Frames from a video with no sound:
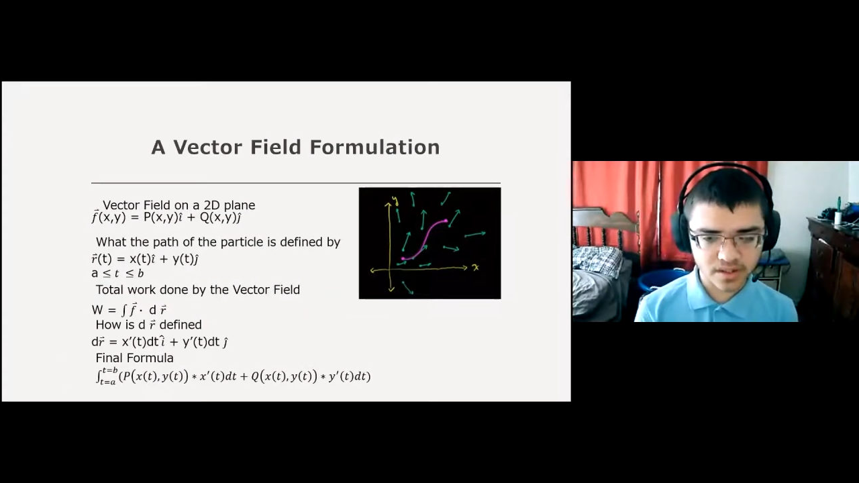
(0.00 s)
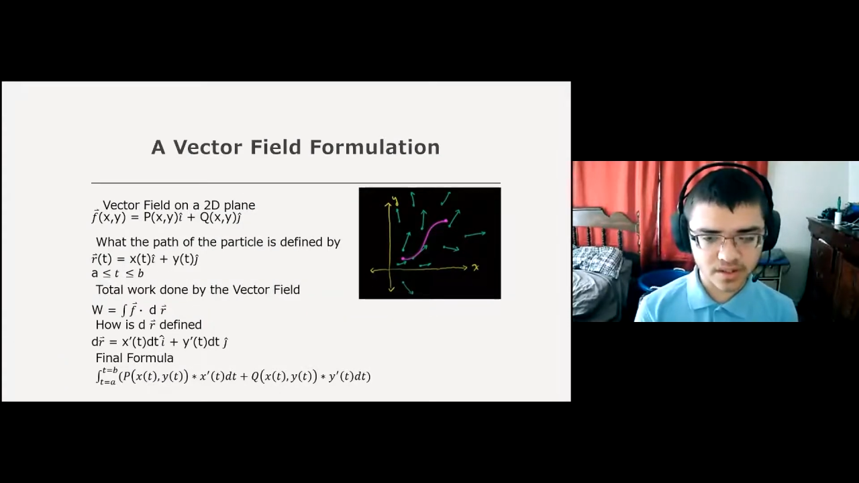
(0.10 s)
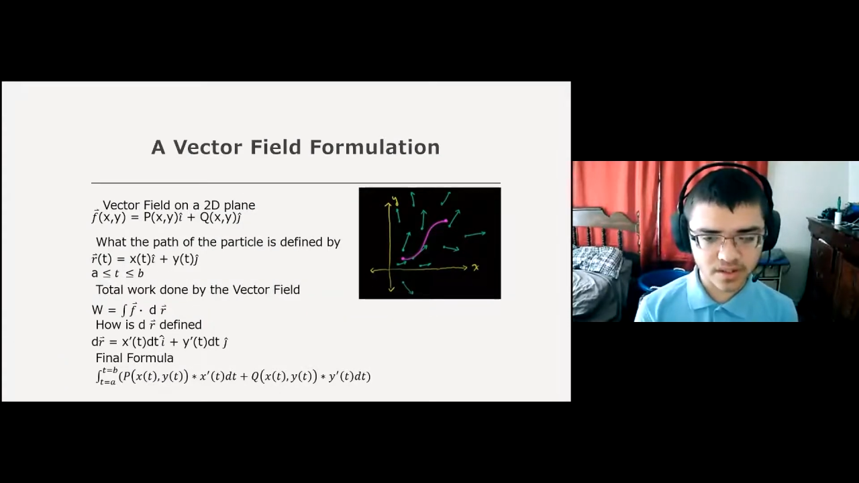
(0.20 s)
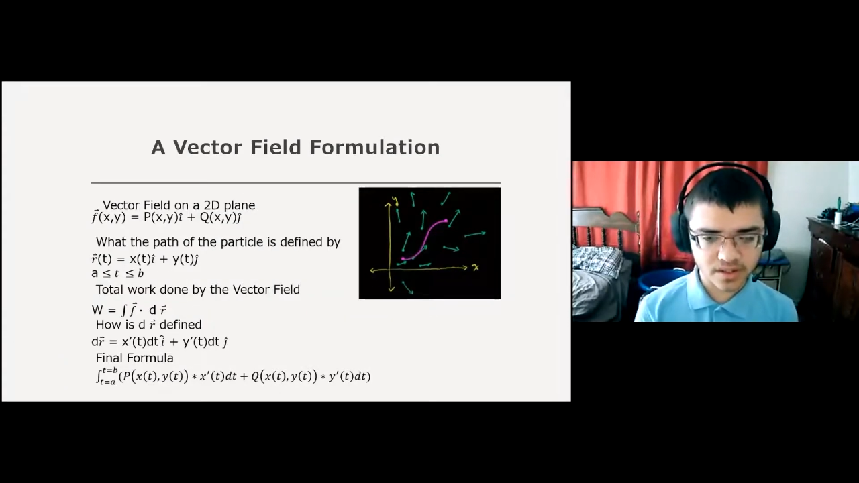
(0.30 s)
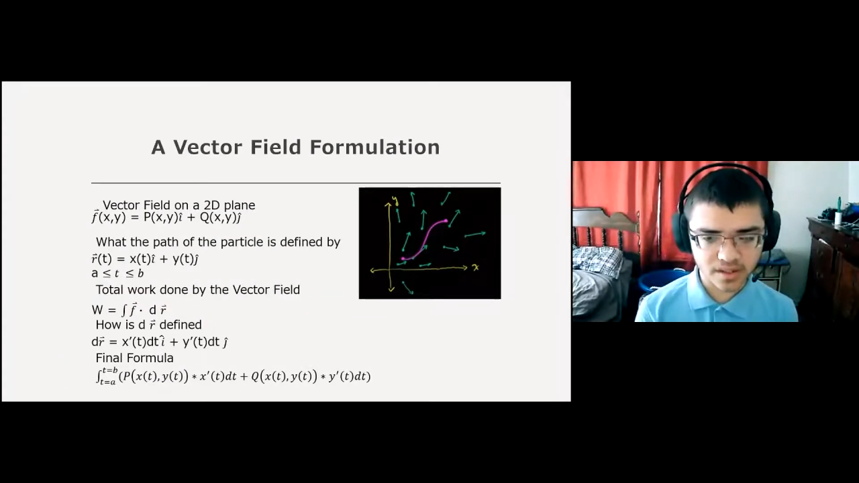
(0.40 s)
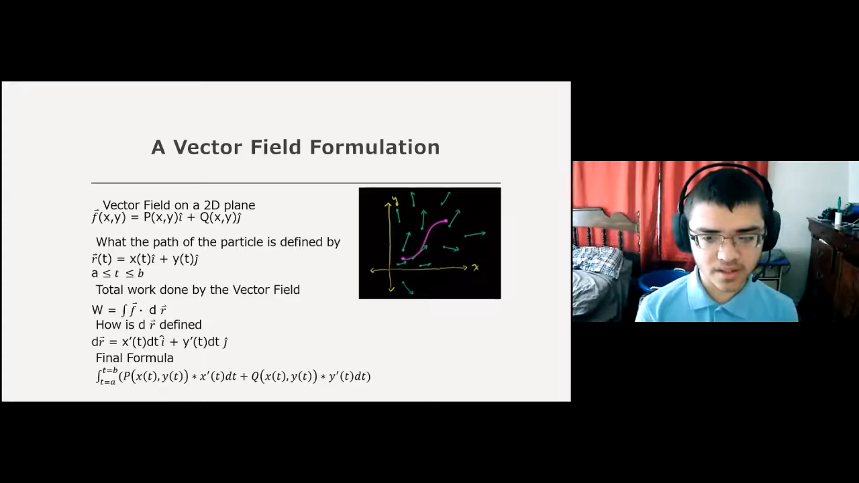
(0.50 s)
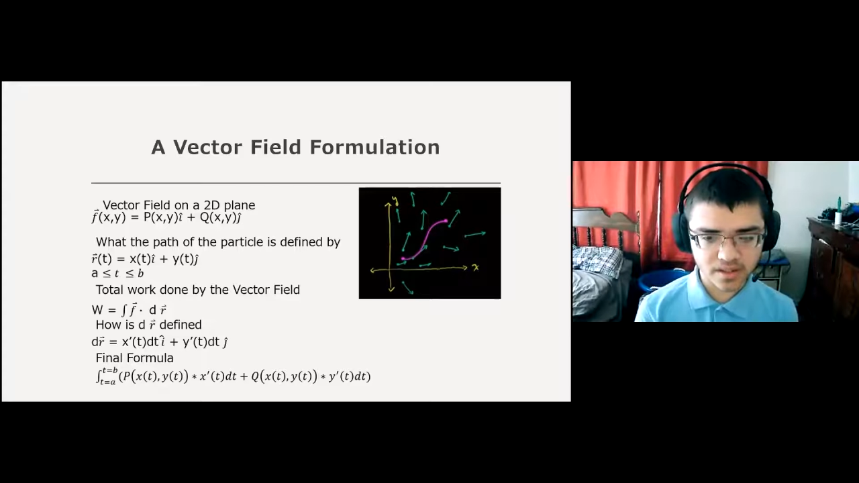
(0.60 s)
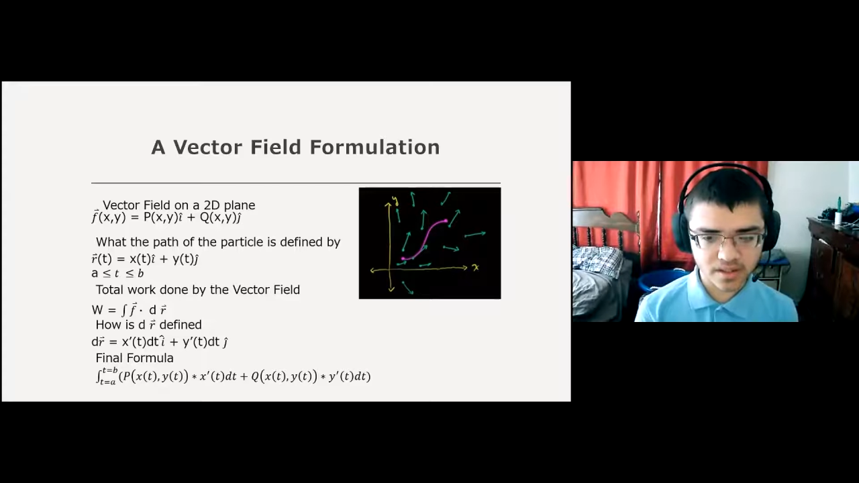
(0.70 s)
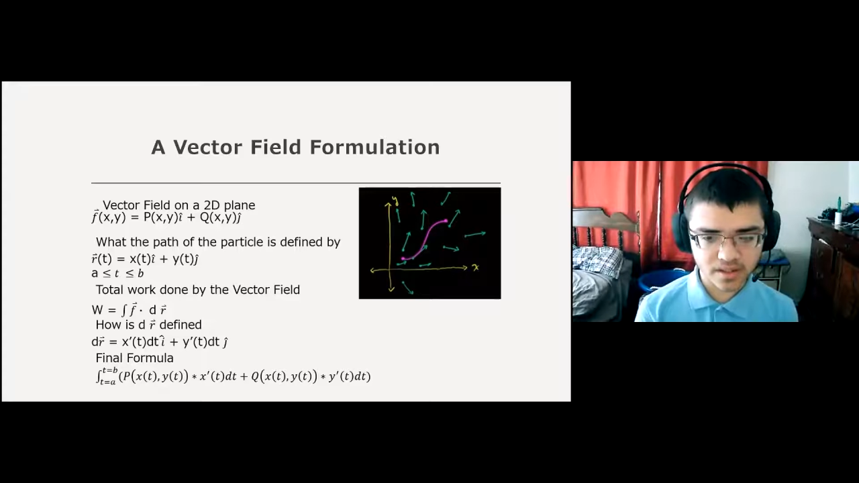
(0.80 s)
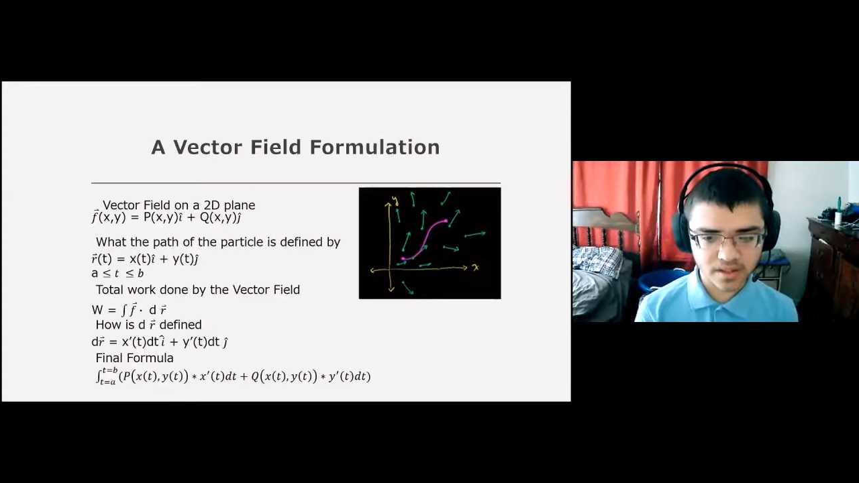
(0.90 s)
on
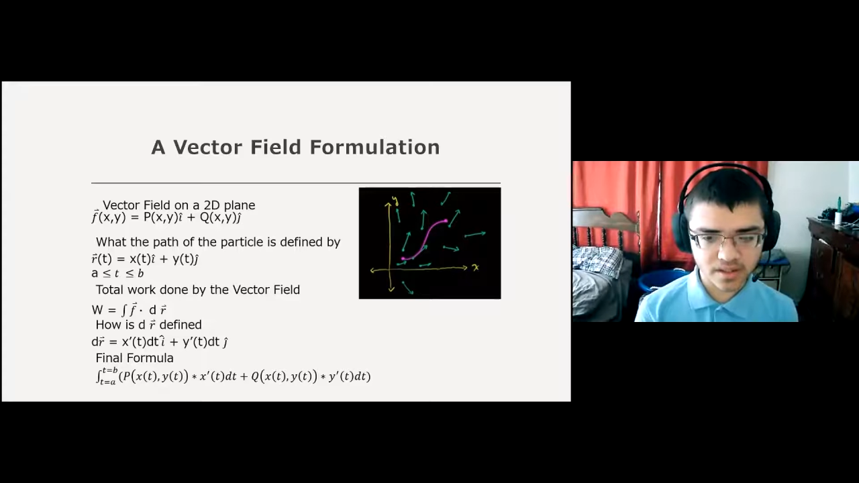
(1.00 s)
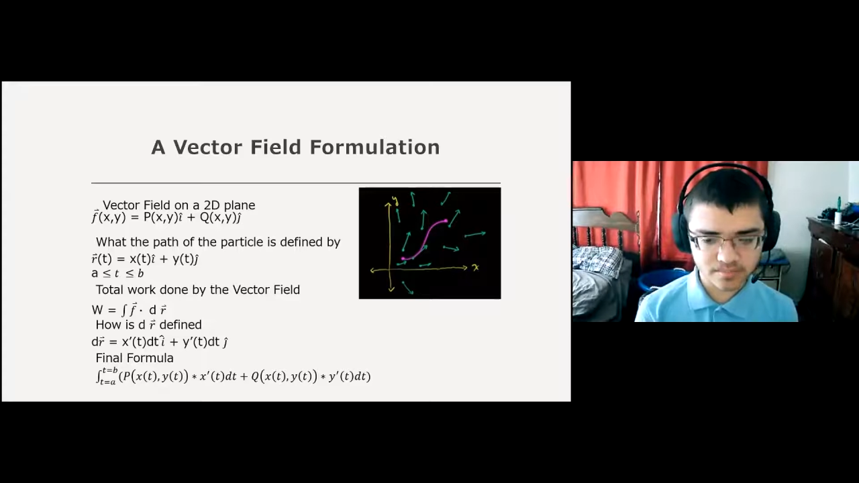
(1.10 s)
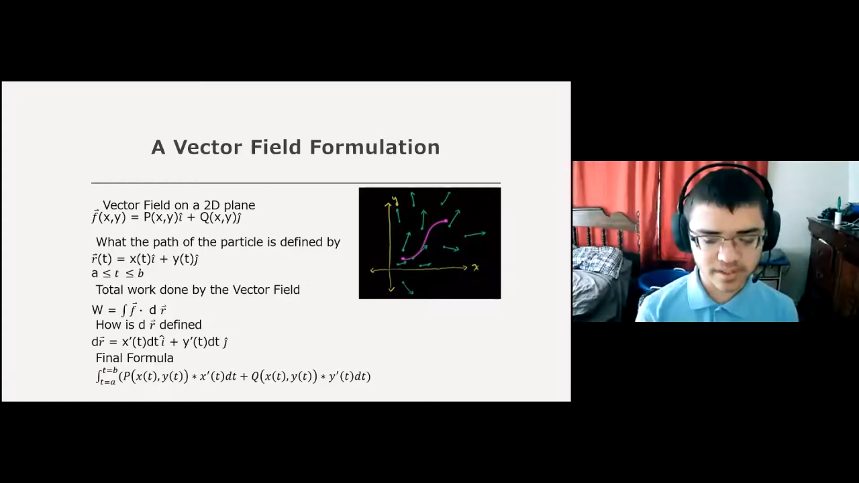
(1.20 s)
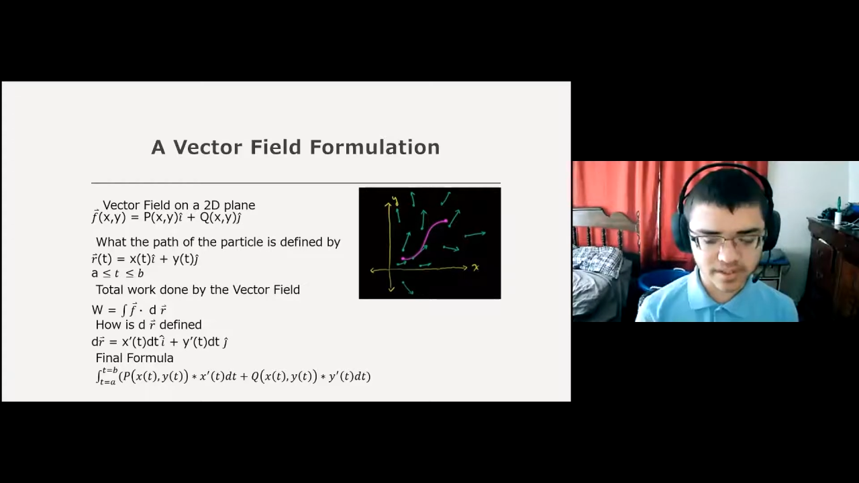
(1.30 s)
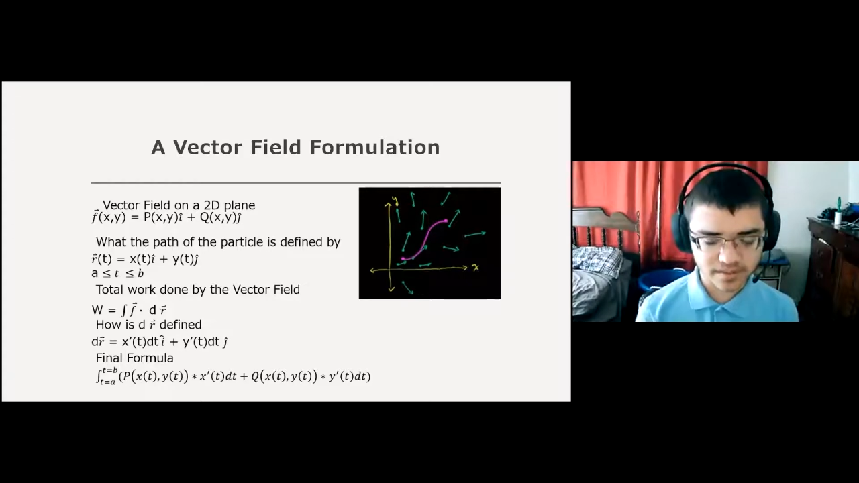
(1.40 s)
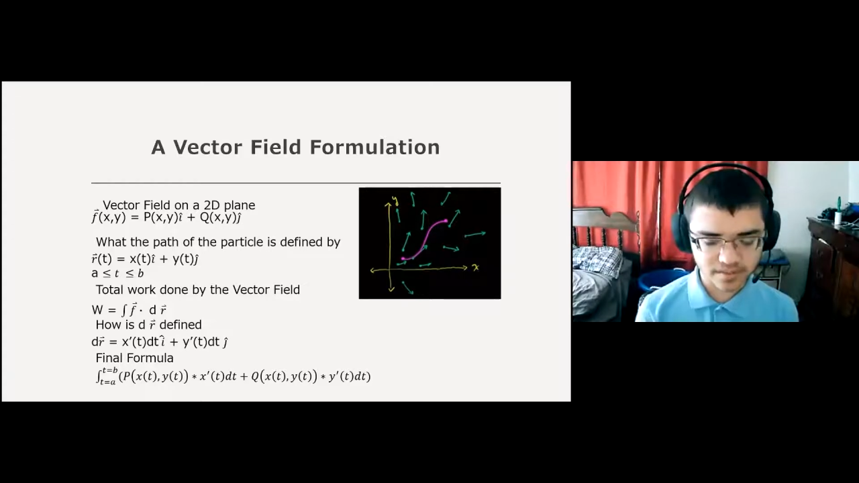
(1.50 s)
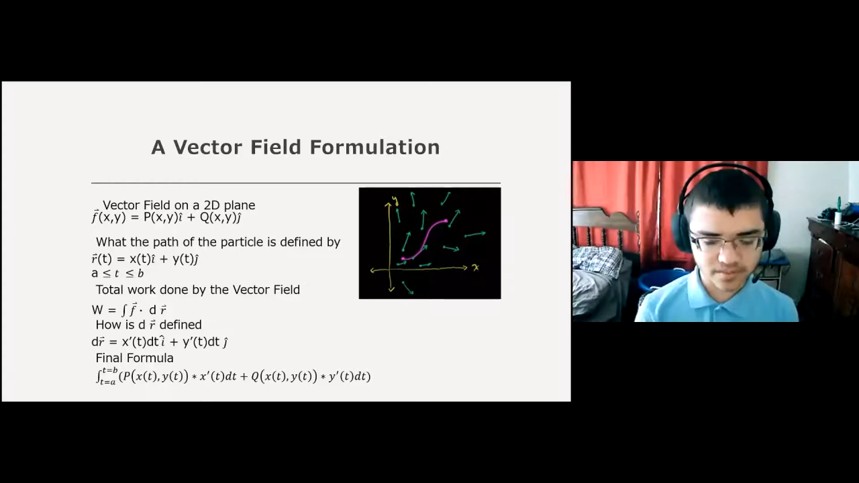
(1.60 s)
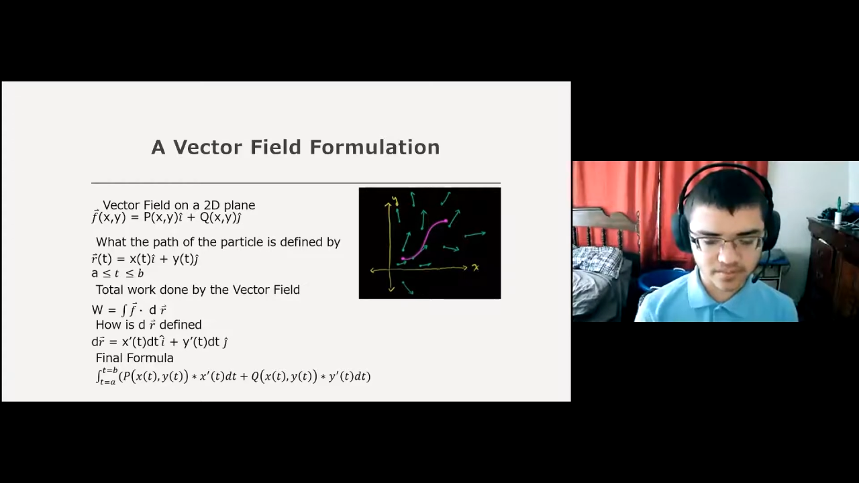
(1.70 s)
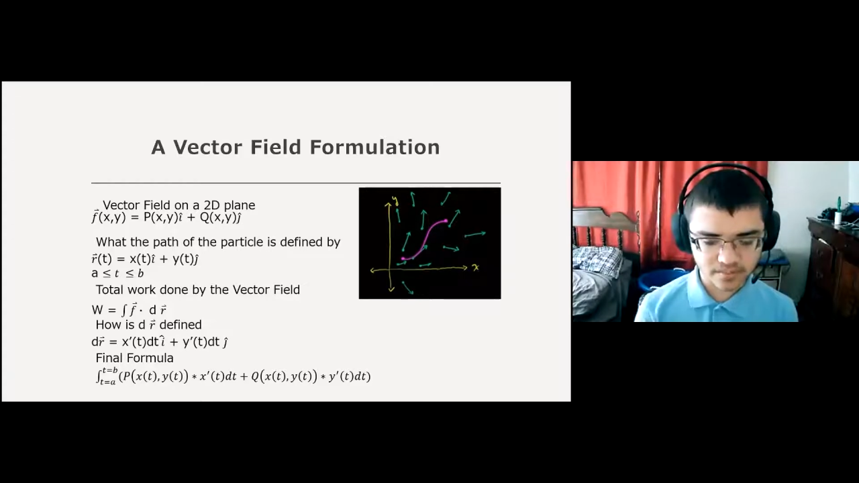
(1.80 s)
a particular